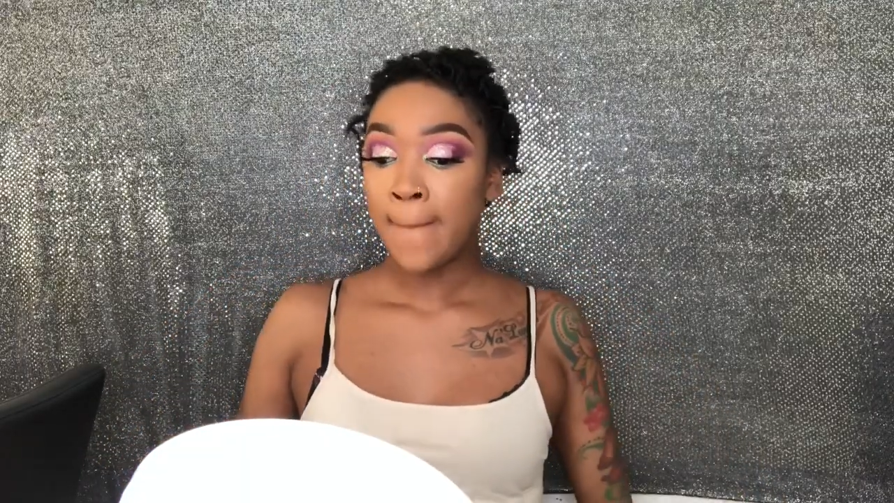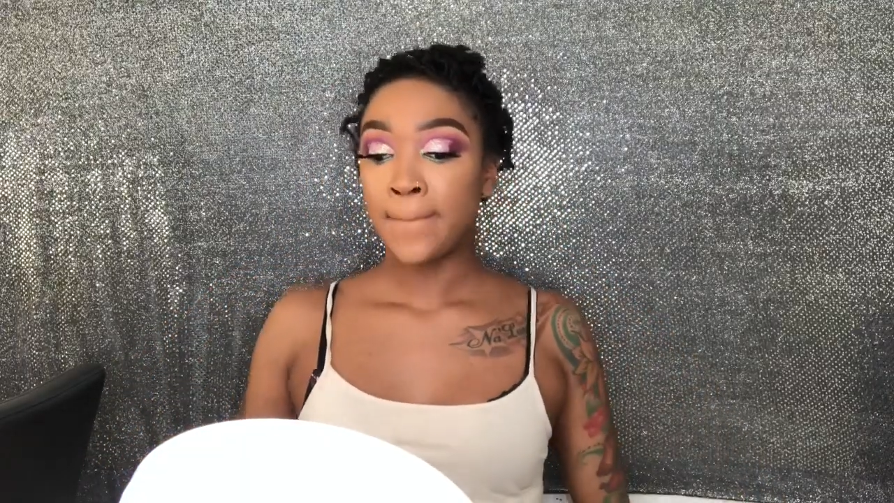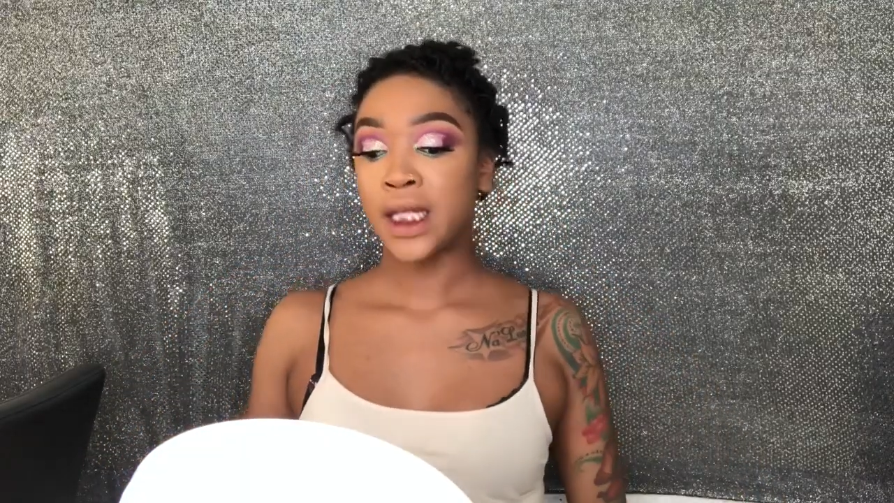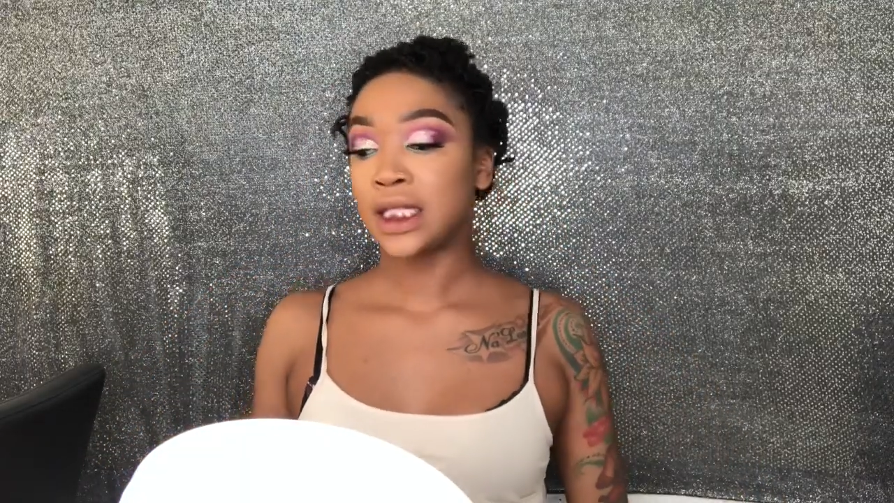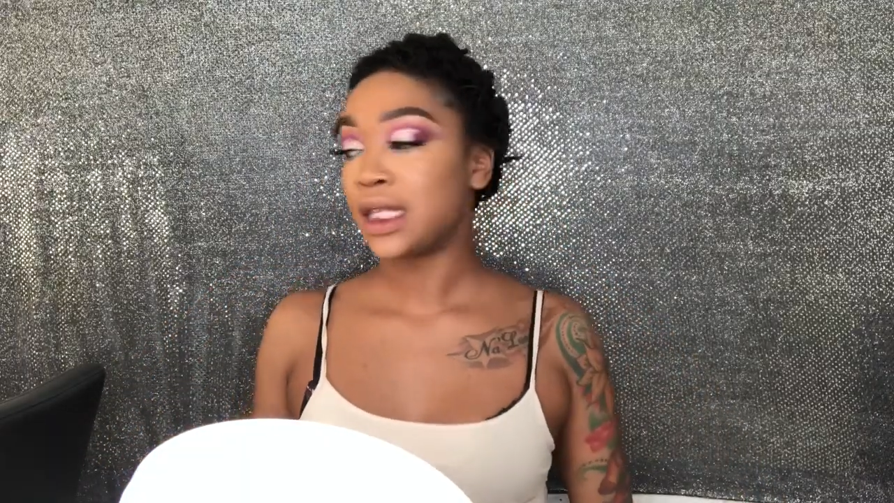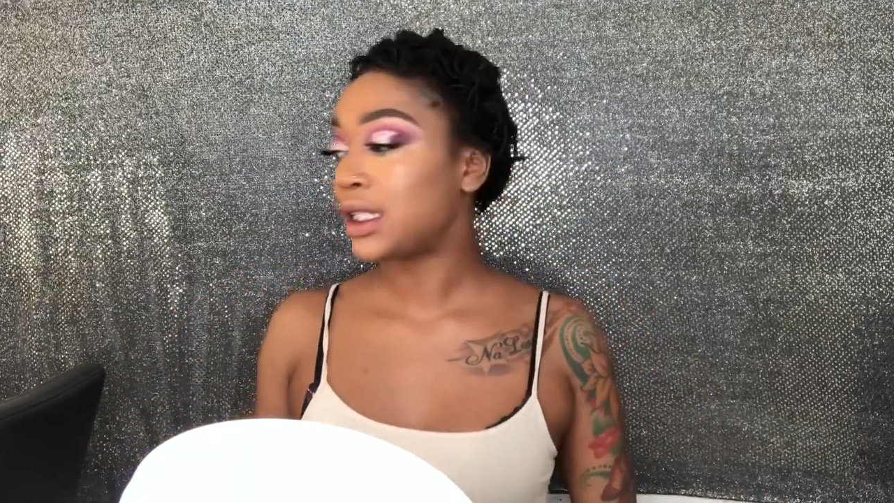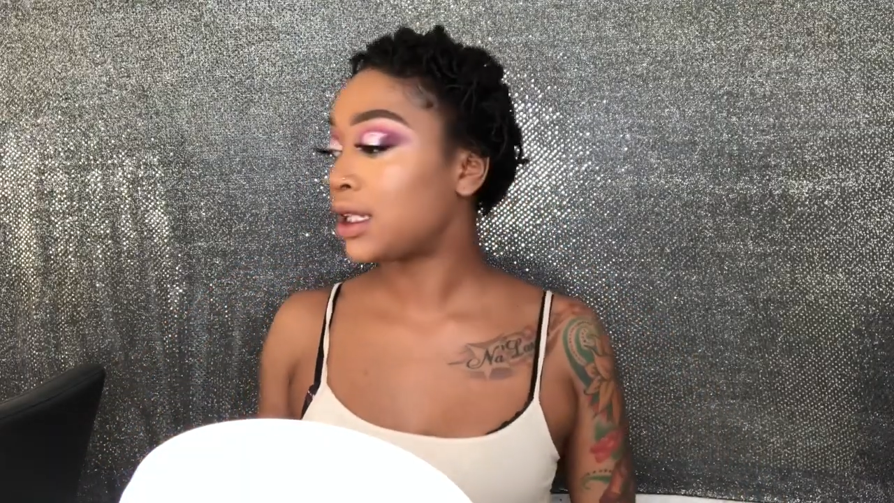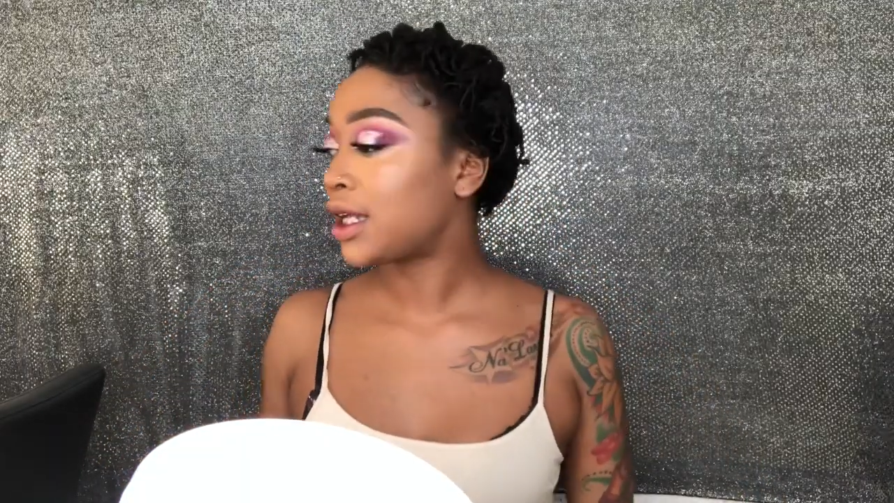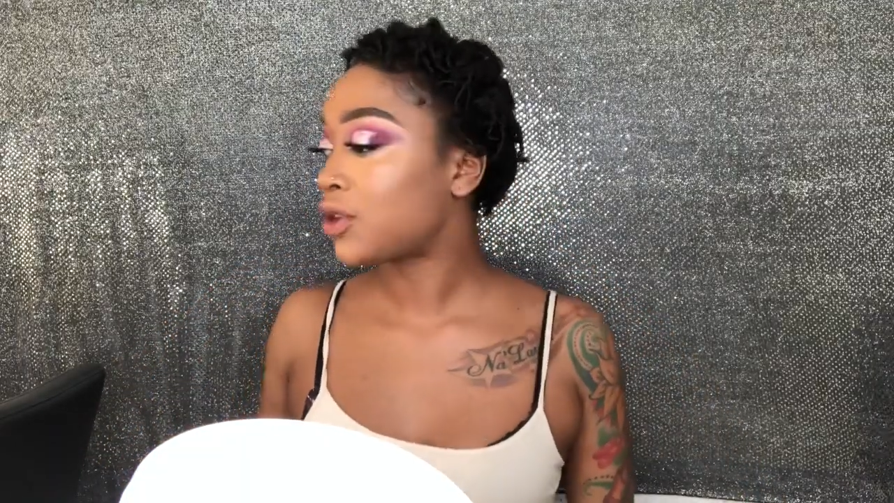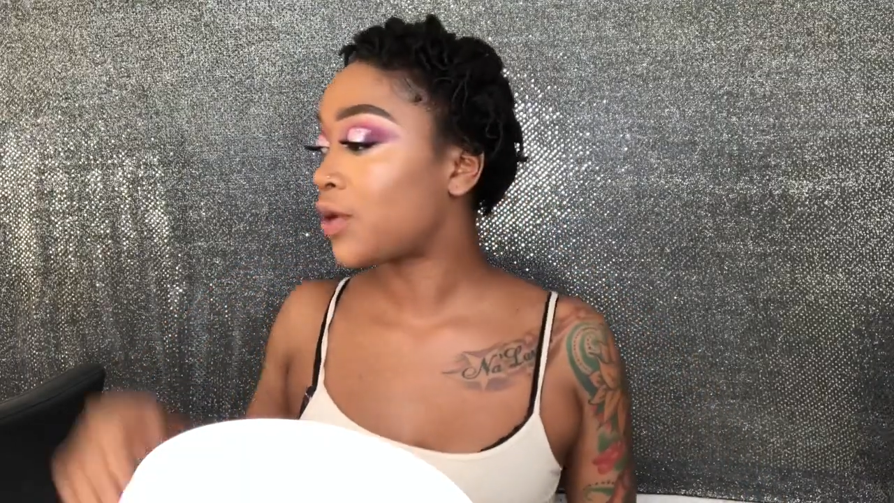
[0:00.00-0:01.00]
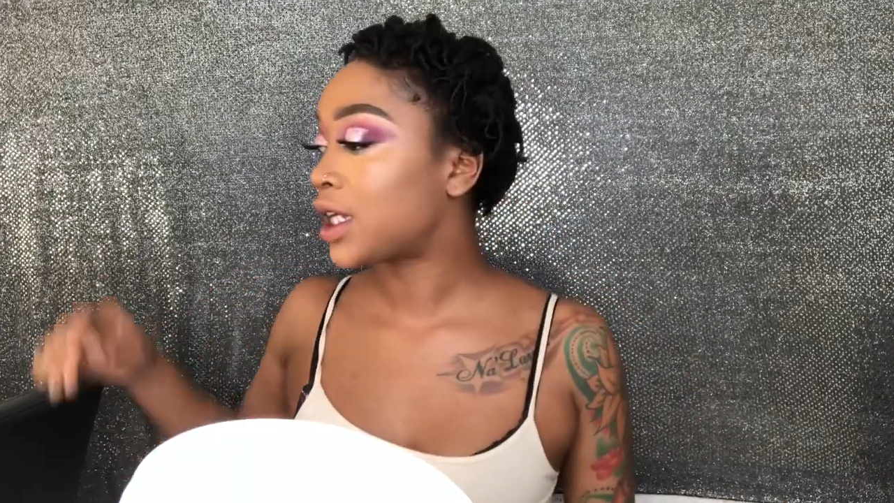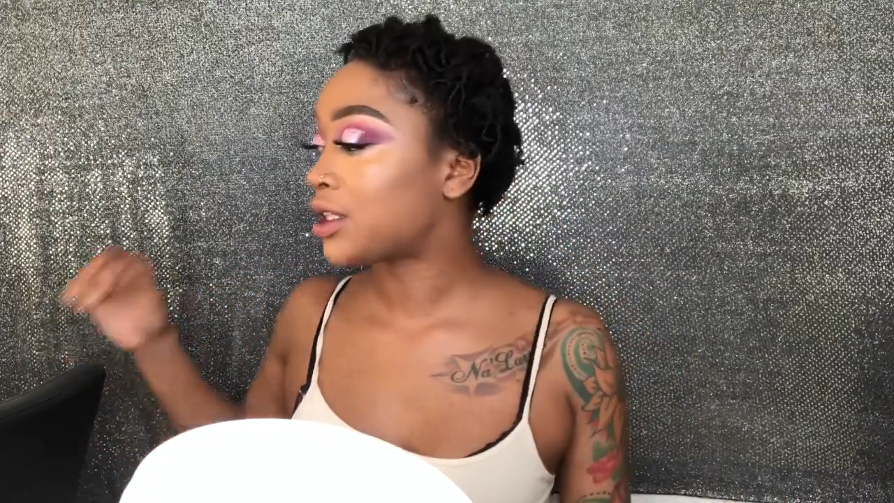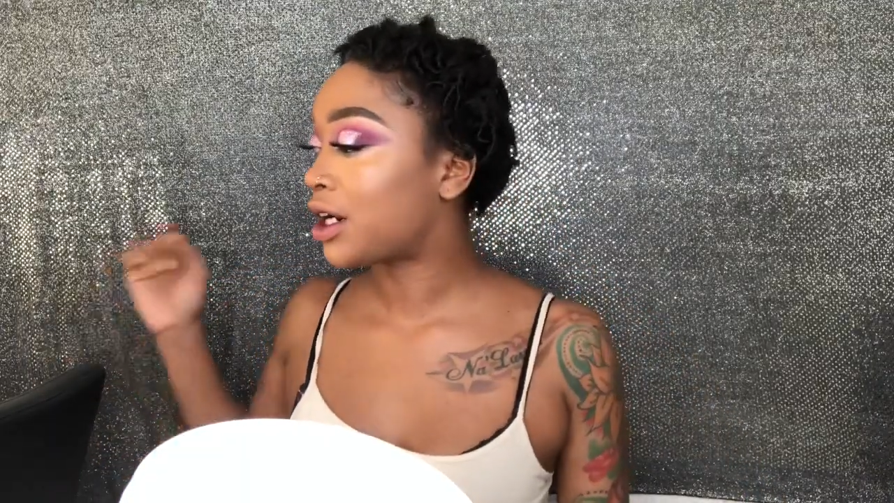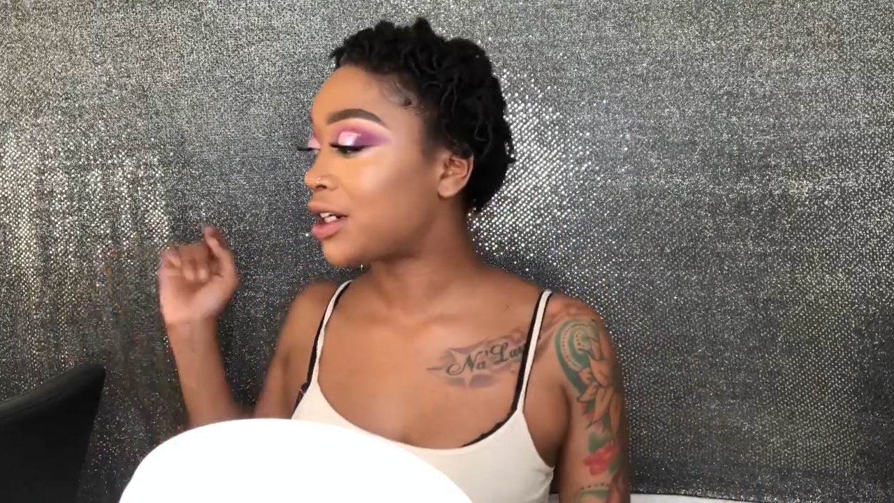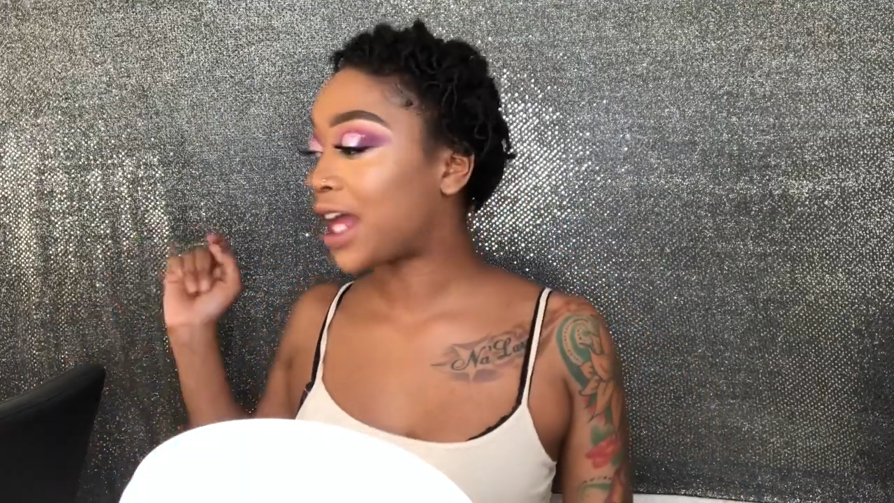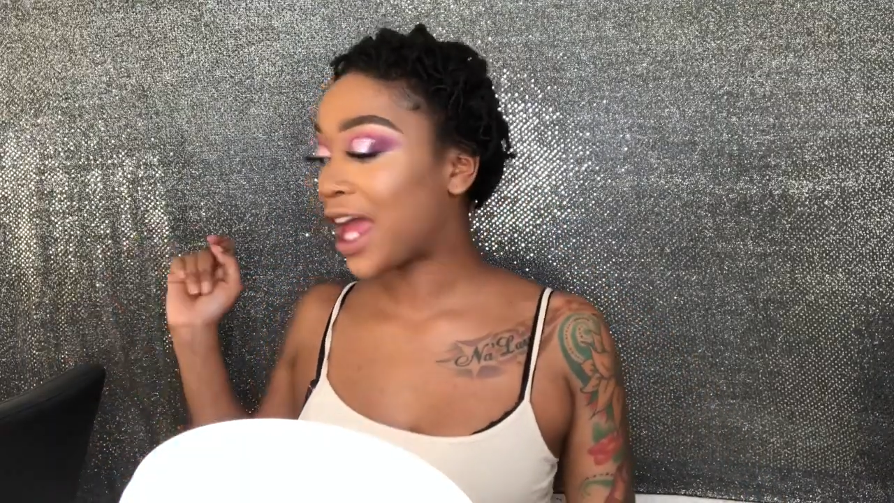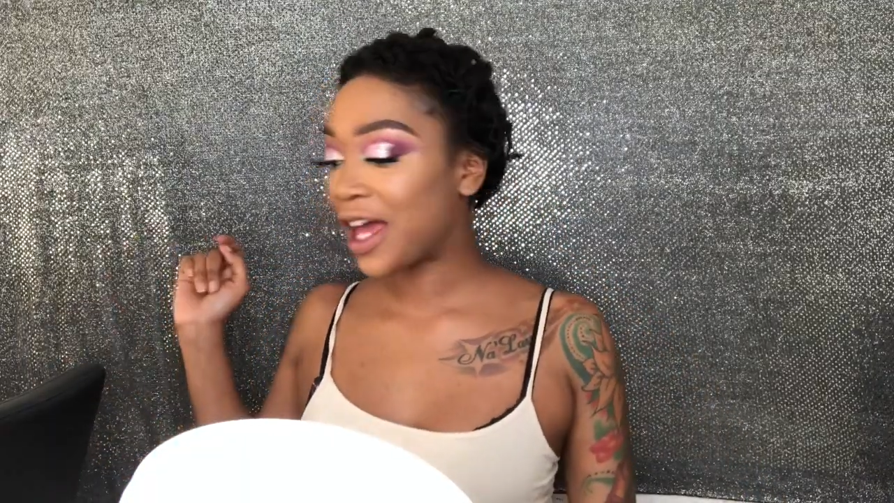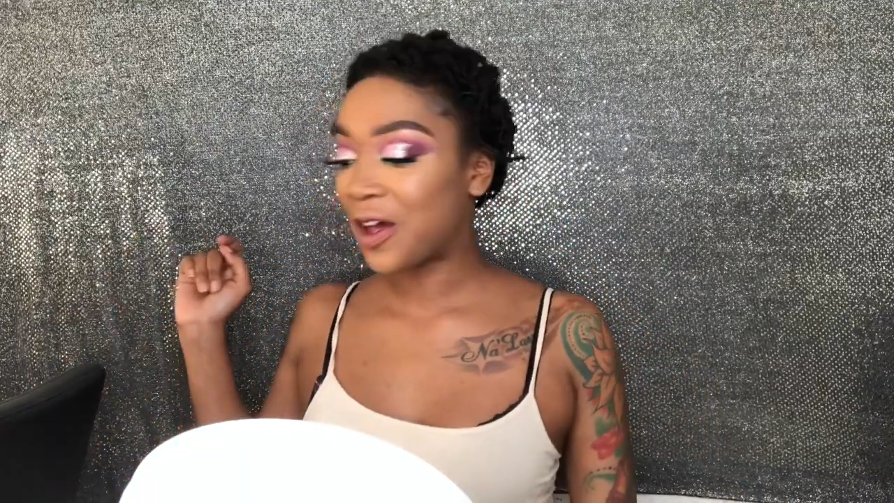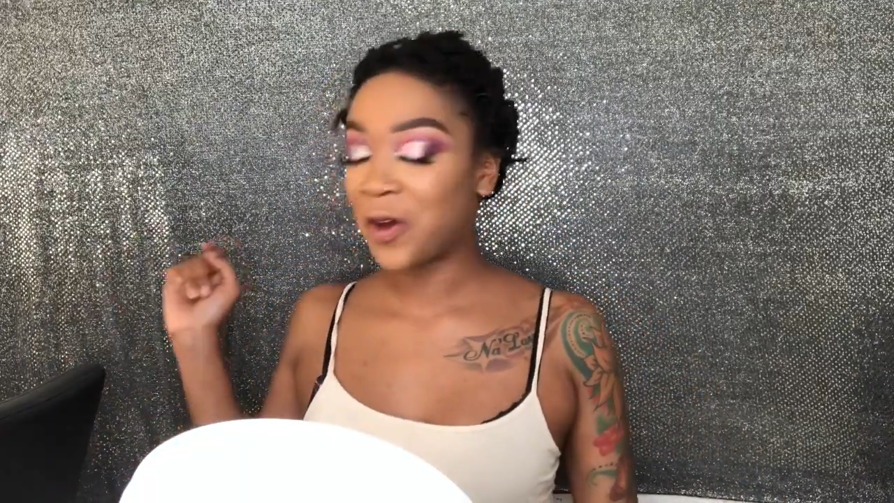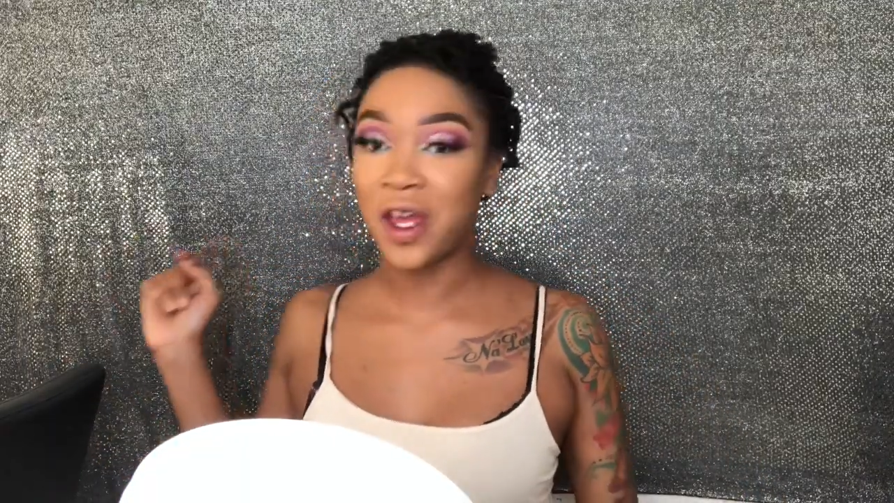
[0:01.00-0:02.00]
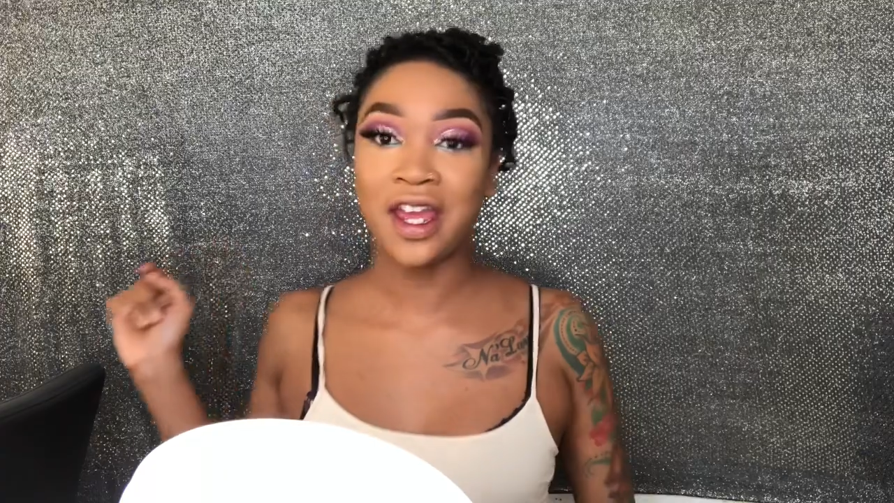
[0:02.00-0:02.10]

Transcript: because I didn't like the way it turned out